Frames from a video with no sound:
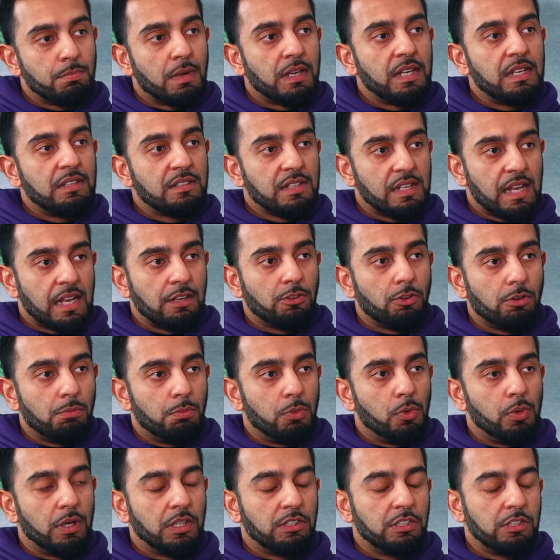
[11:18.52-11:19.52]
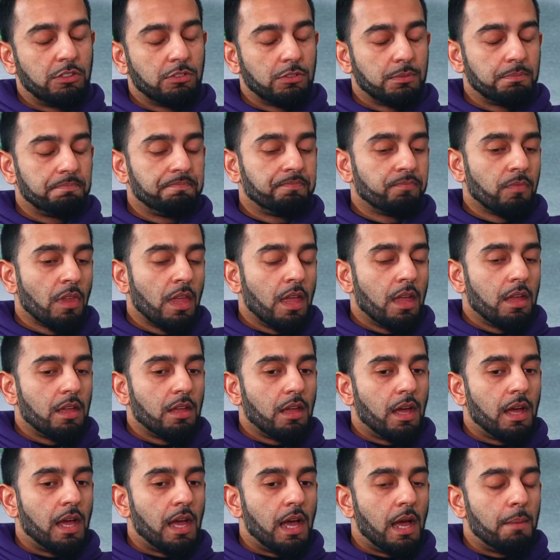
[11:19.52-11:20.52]
money to lend on mortgages
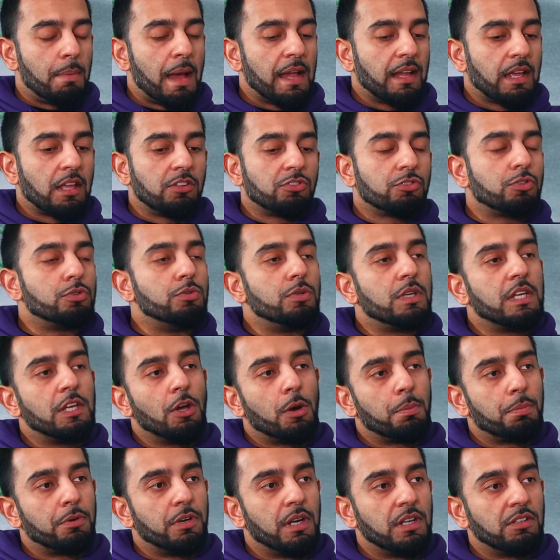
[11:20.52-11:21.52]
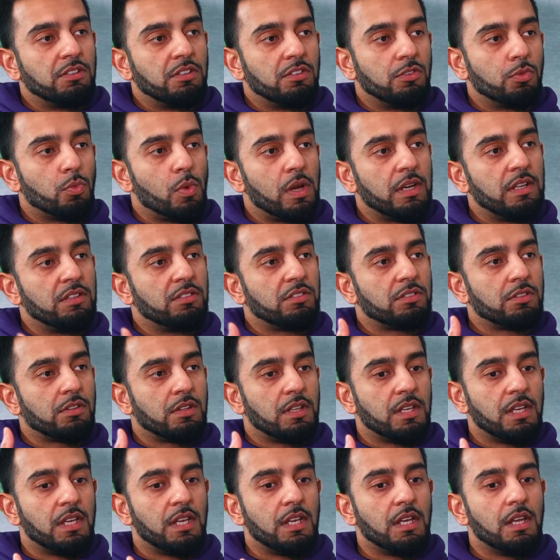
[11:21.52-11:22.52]
uh, a bank has two key operations. One is
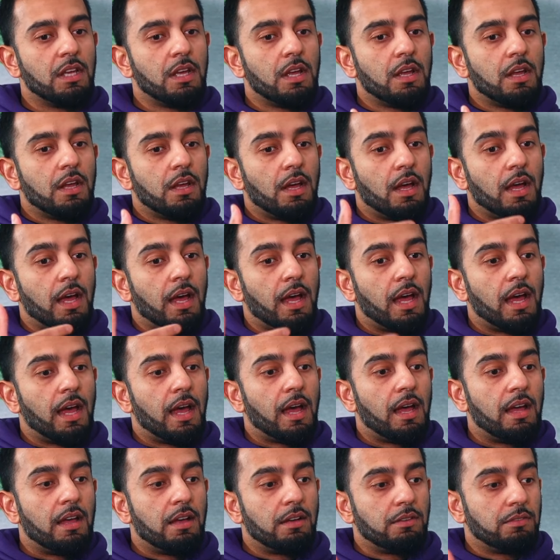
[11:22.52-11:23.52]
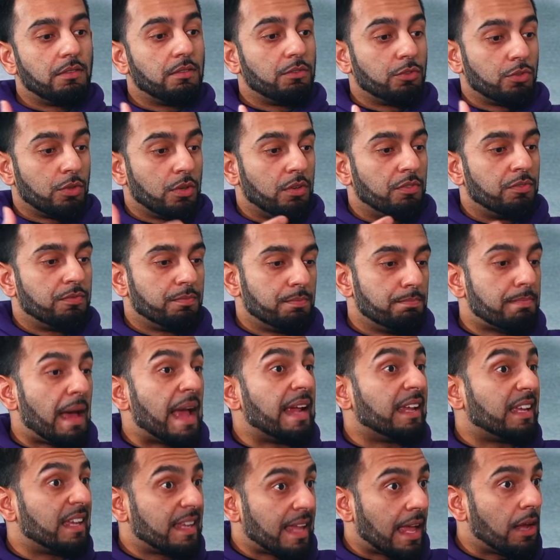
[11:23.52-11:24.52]
the uh, sort of
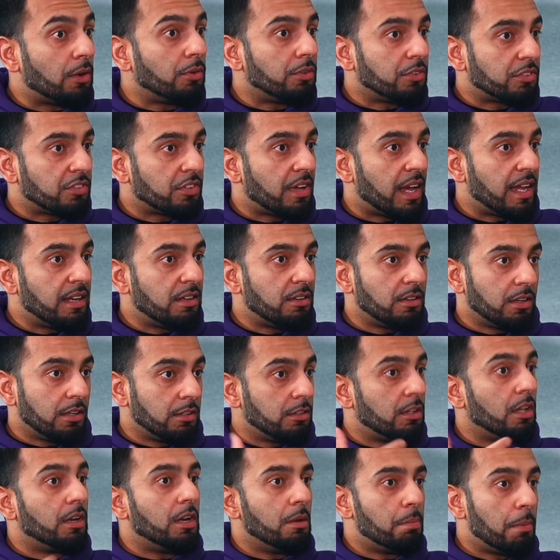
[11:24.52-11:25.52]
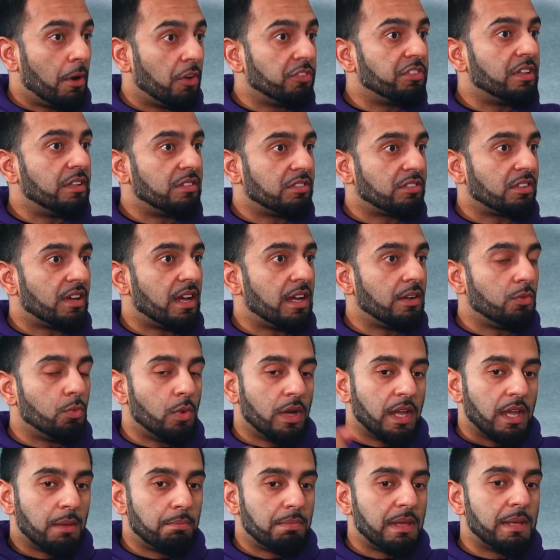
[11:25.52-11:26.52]
bank account side, the deposit side,
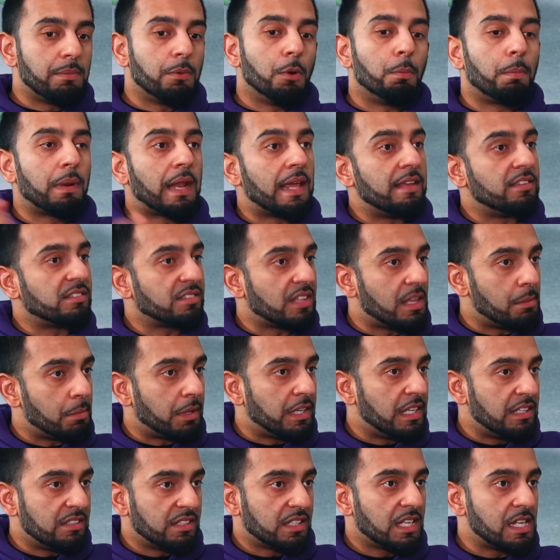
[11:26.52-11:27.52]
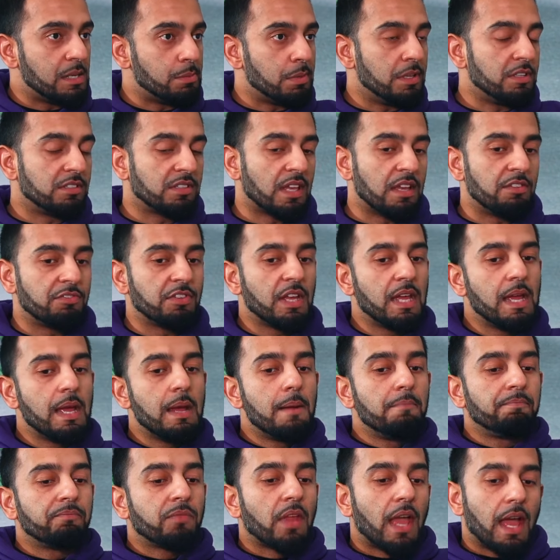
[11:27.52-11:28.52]
where people place their money to keep it safe.
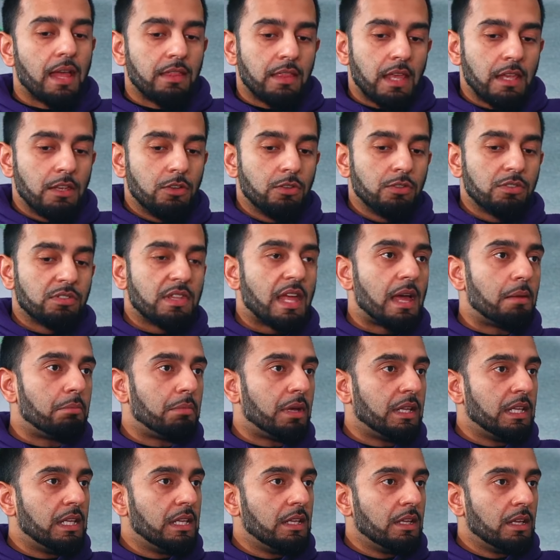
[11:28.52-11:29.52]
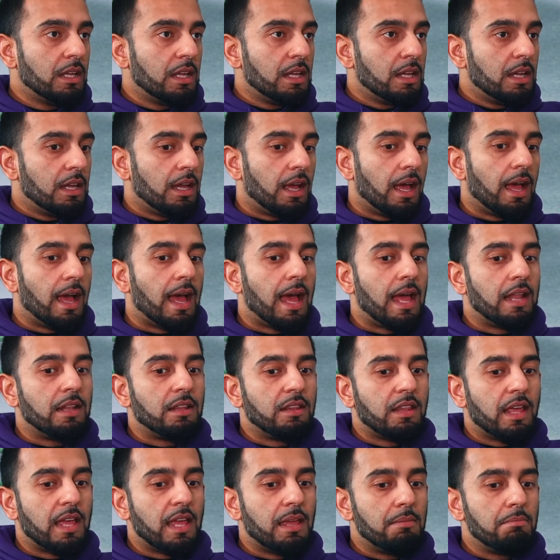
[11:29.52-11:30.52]
And they use that money
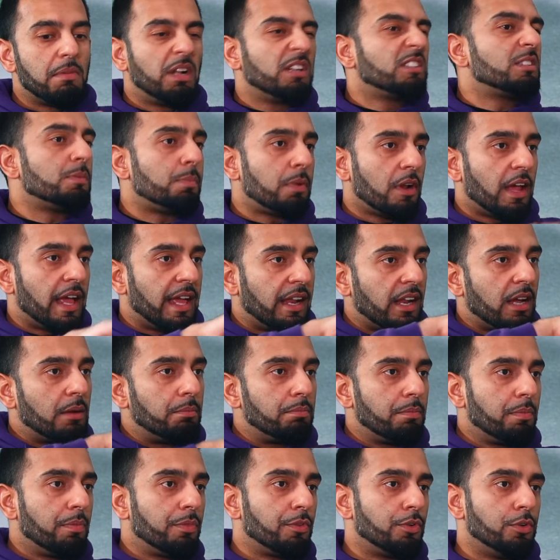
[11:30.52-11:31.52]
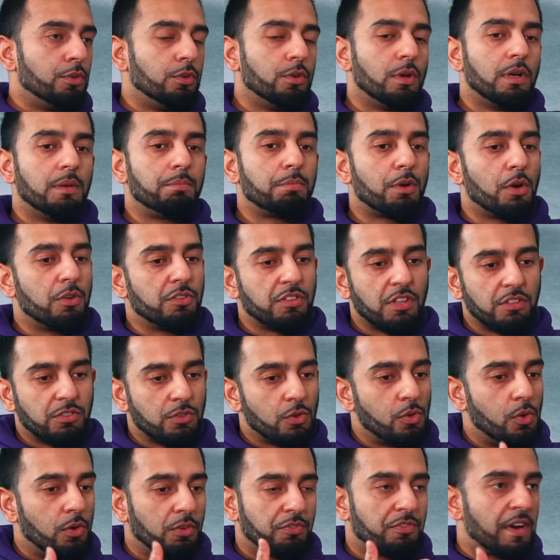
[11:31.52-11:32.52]
and they multiply it up through a process
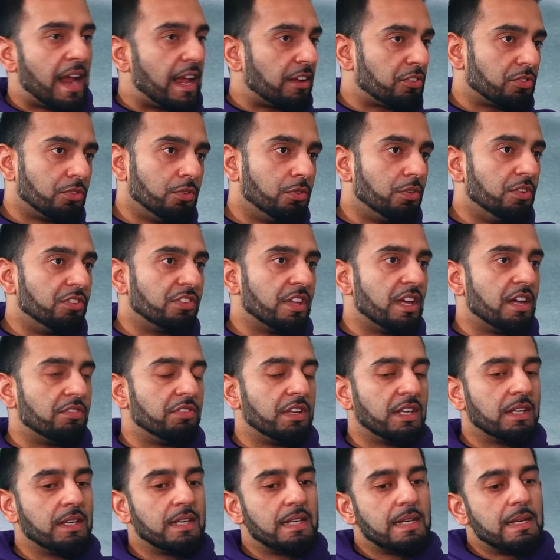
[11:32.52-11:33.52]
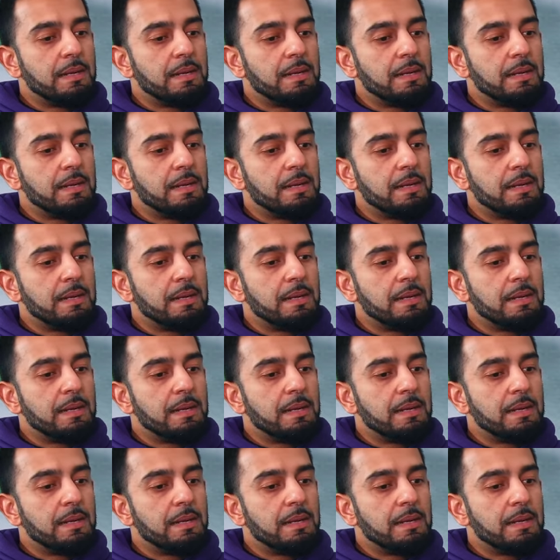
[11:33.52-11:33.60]
called fractional reserving